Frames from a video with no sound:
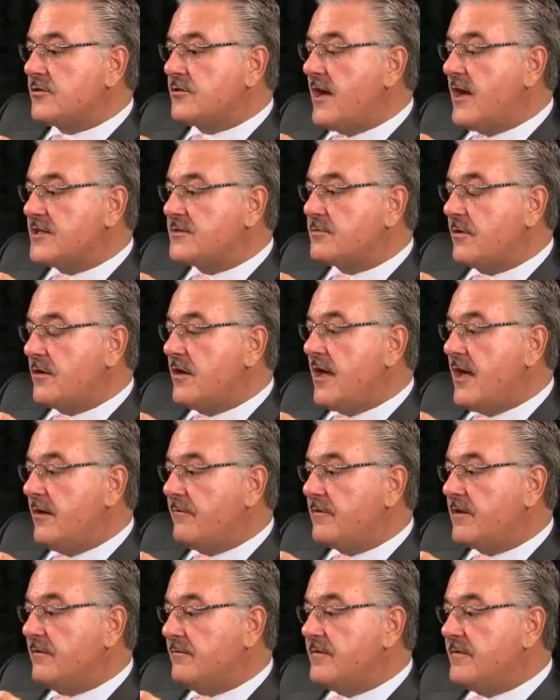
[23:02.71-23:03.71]
in trials where you
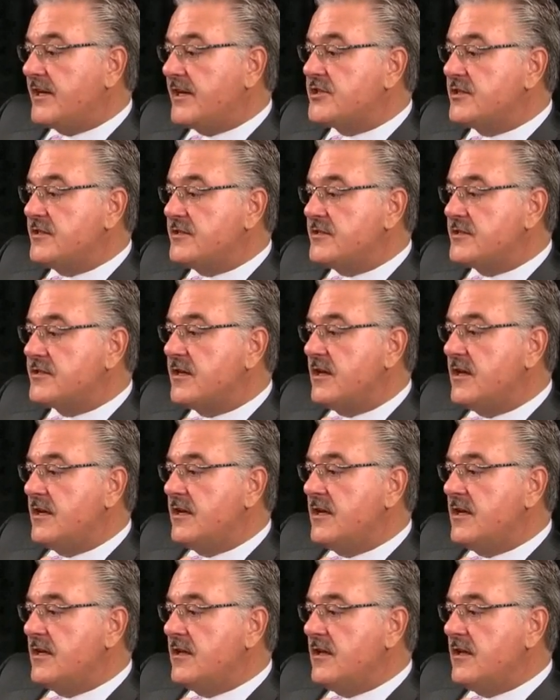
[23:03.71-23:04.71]
have convictions.
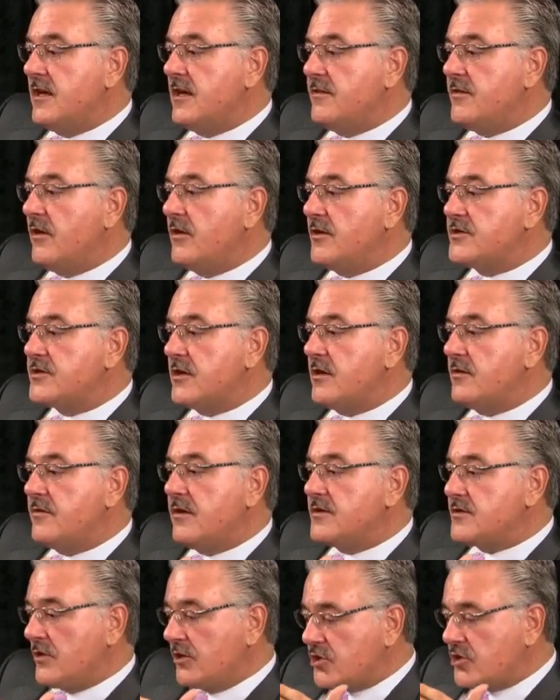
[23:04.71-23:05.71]
Those are
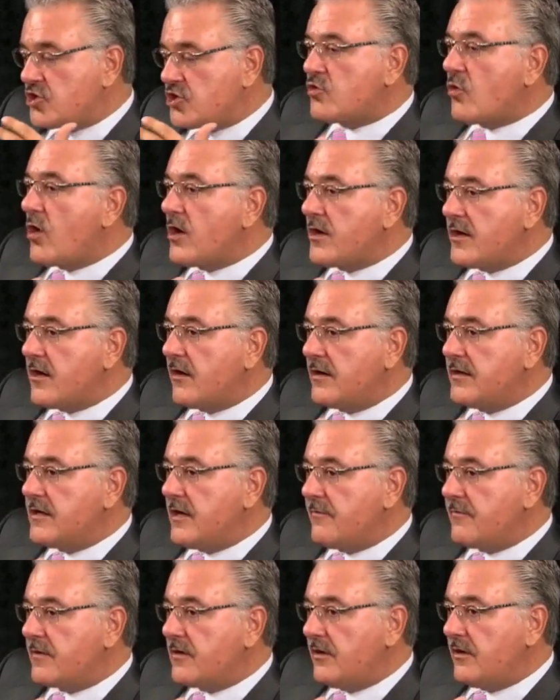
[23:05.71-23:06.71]
extraordinarily
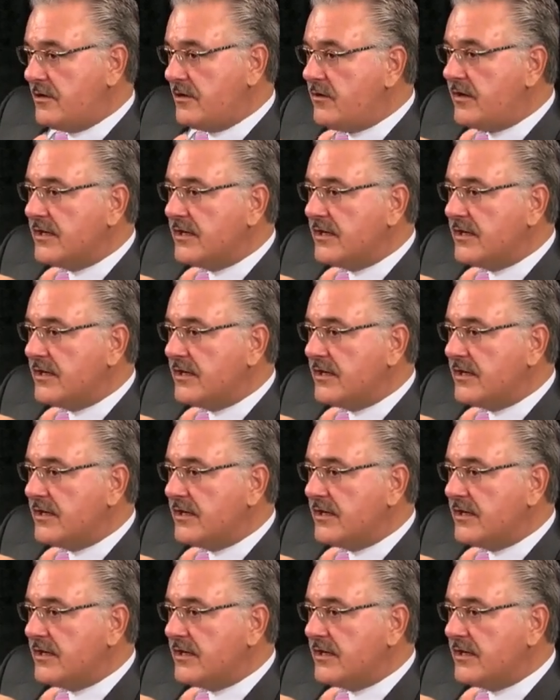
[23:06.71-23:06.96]
difficult.